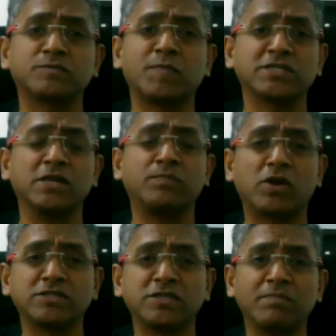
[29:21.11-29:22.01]
especially
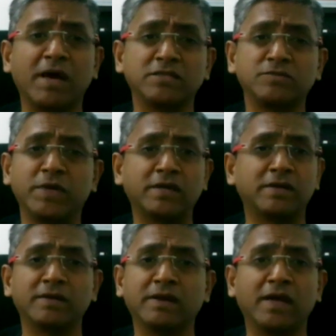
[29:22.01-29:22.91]
project management
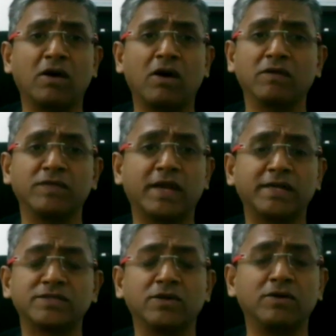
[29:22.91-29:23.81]
and all of that.